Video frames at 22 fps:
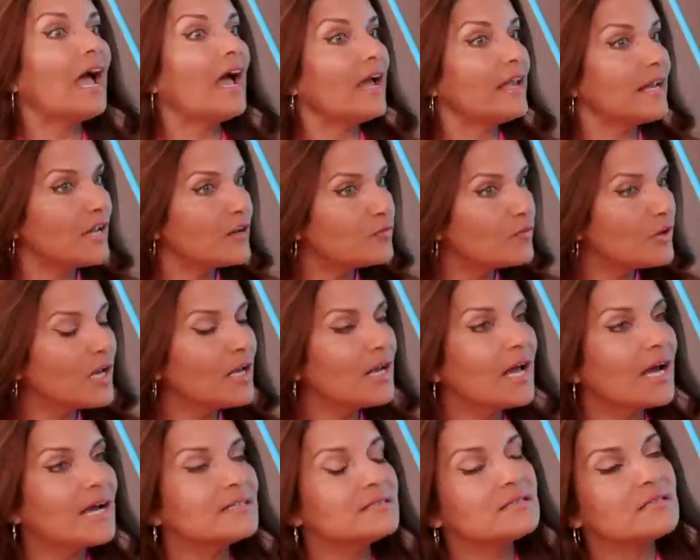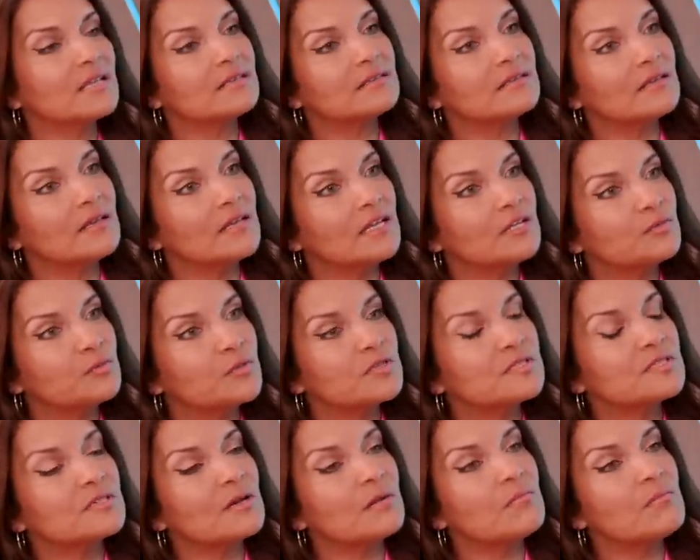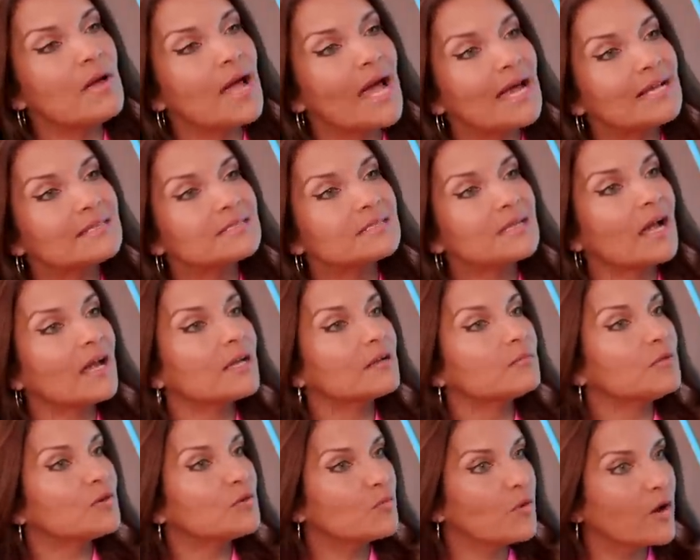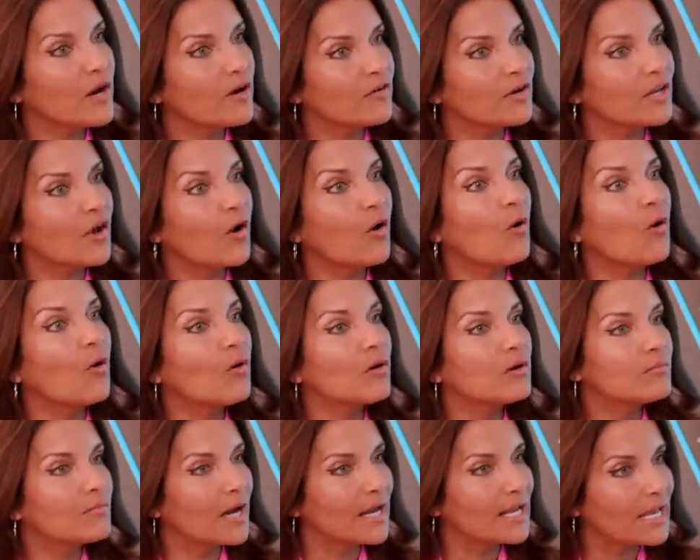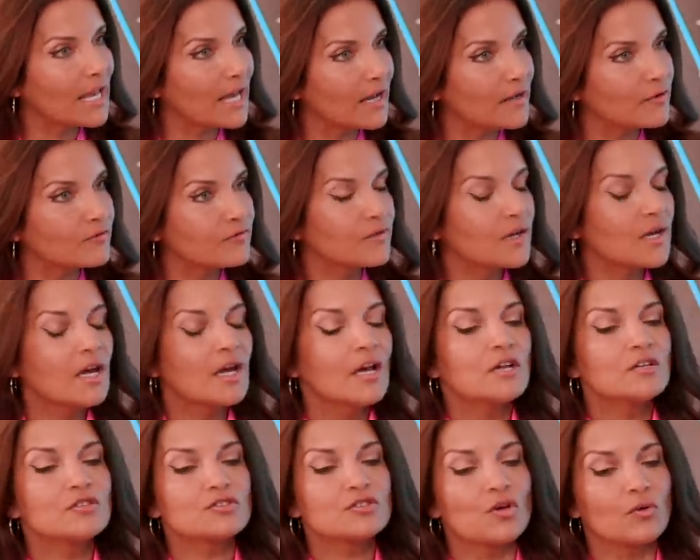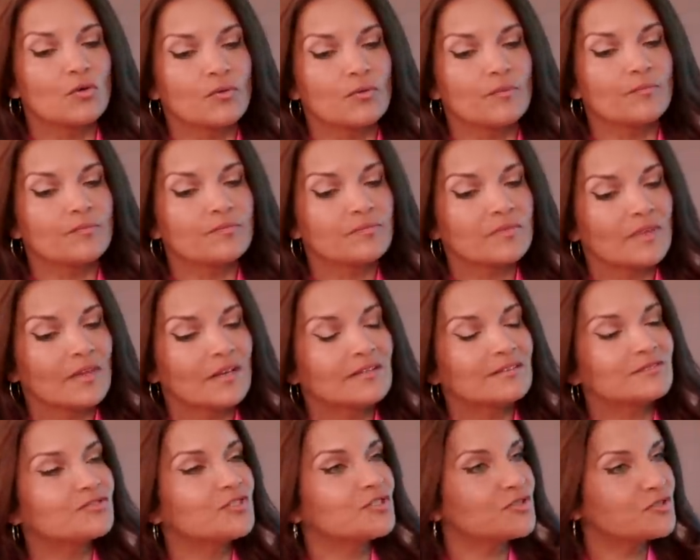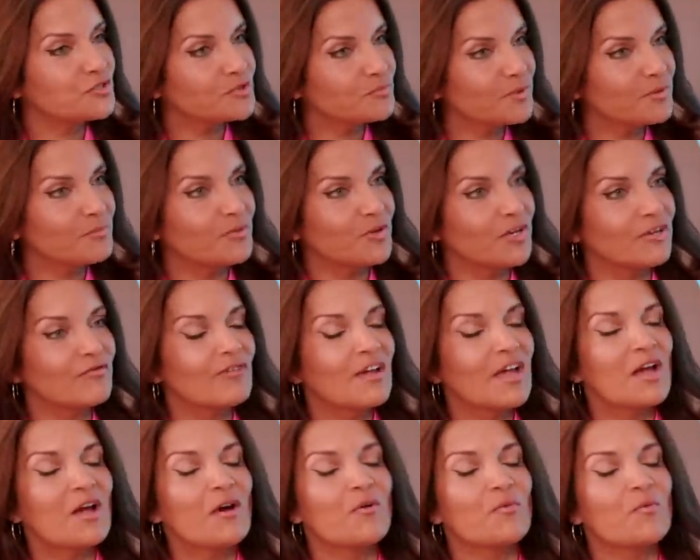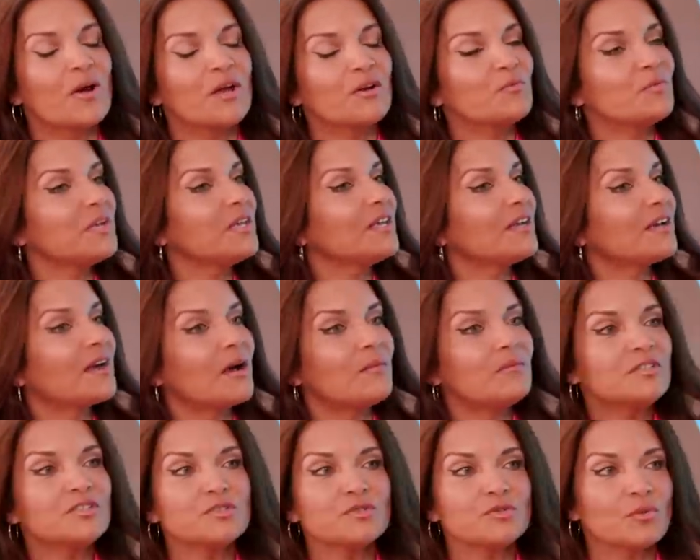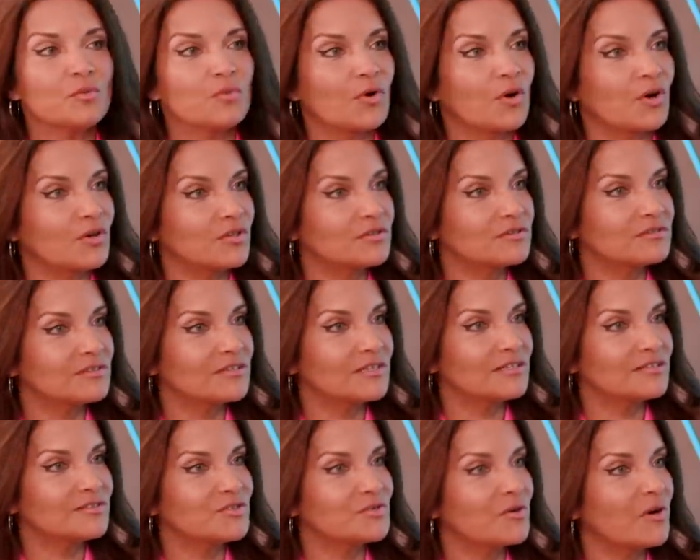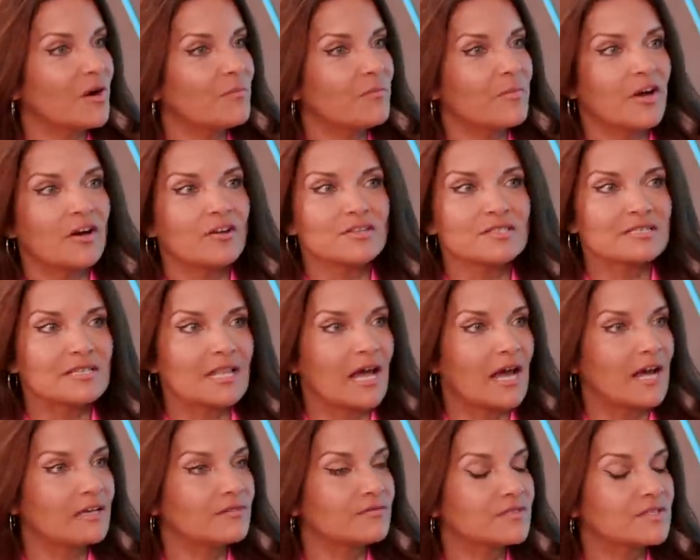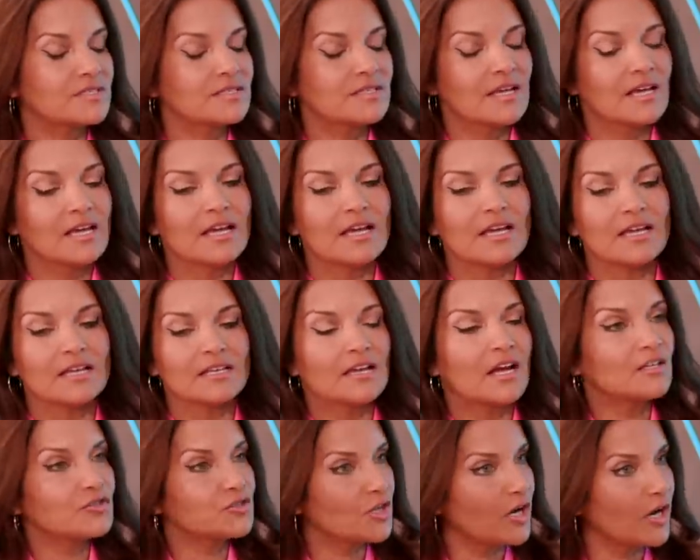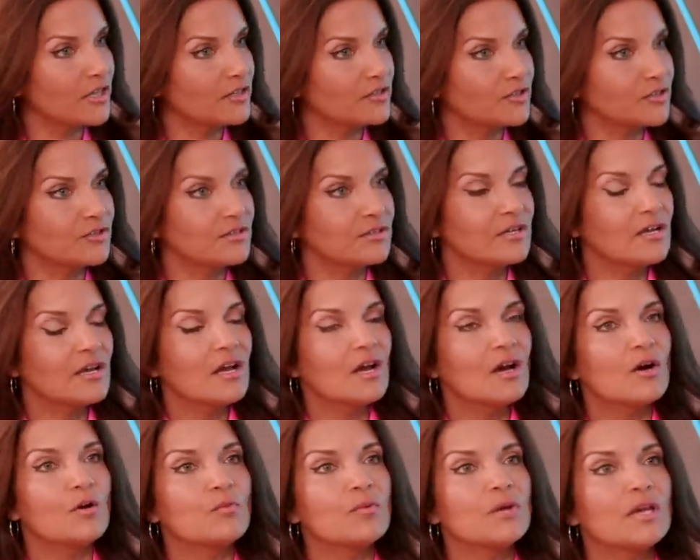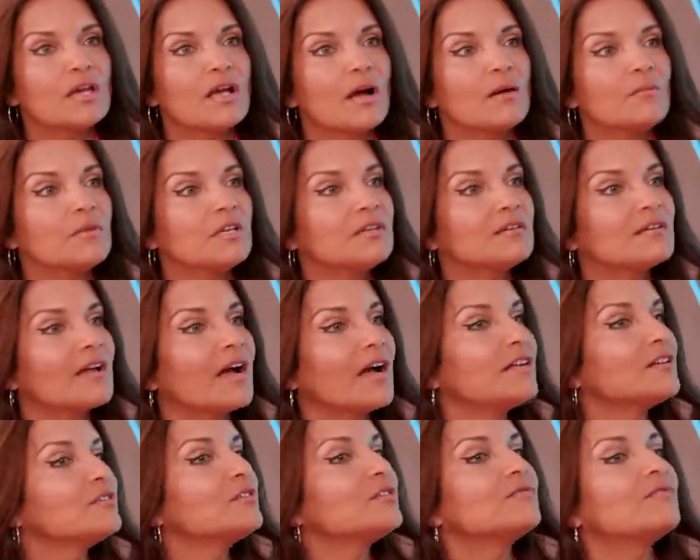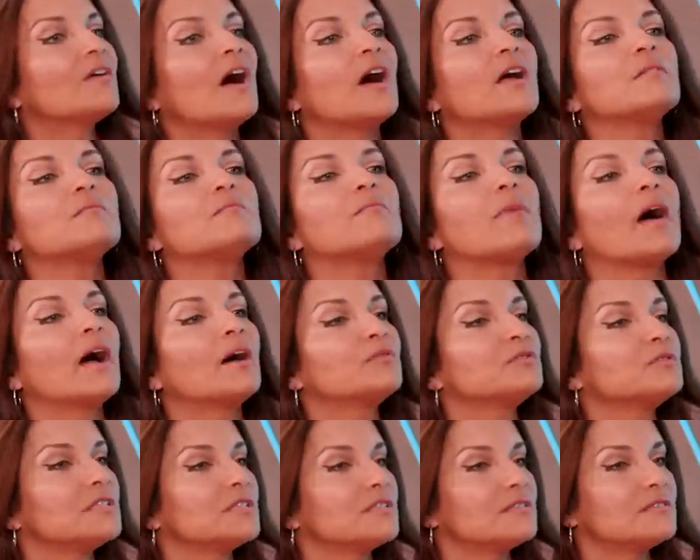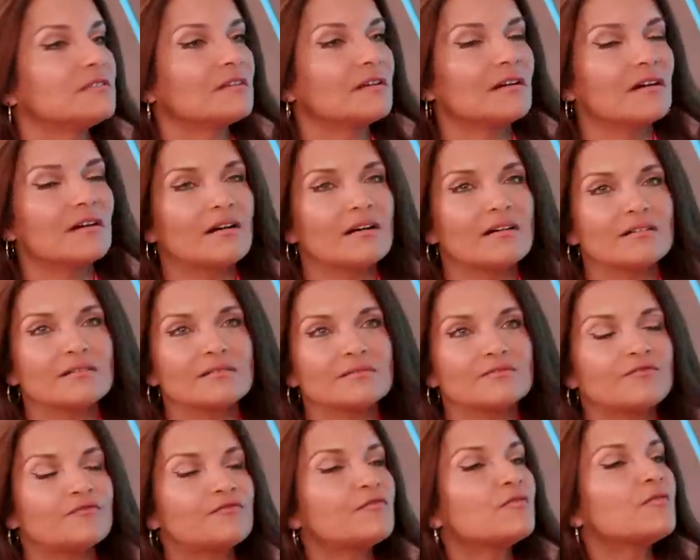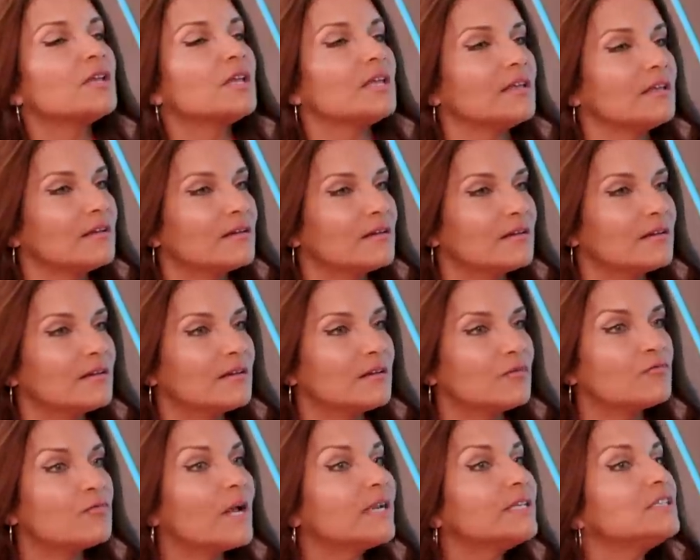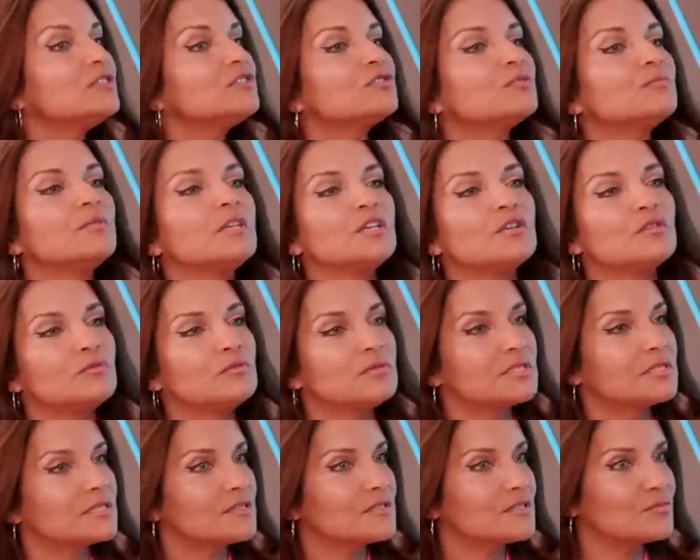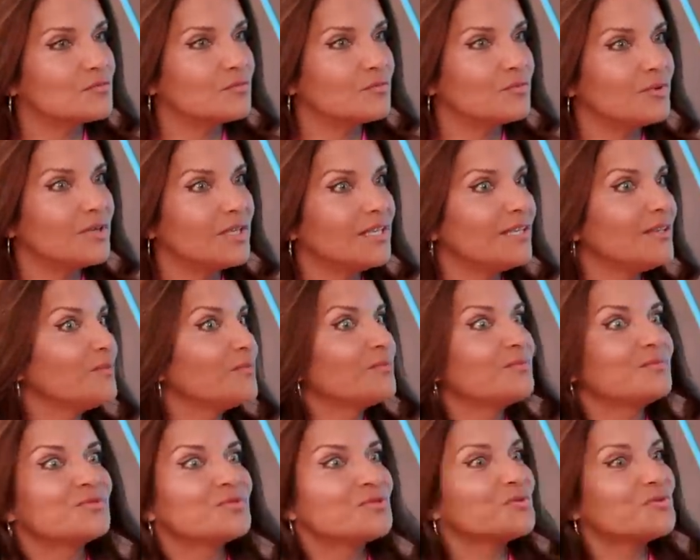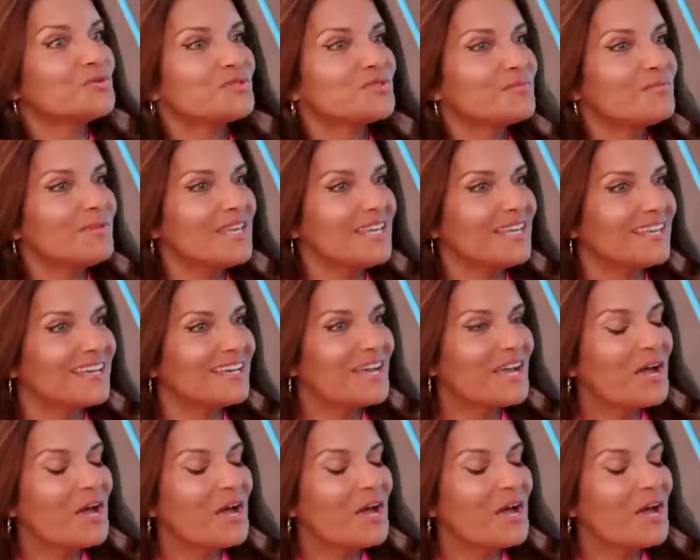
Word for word: And I realized that it was a mask I had been wearing all my life. So just to be brief, when we come into the world, into our parents' lives, in our childhood, we come in kind of unbounded, uh, free, ready to be who it is we choose to be.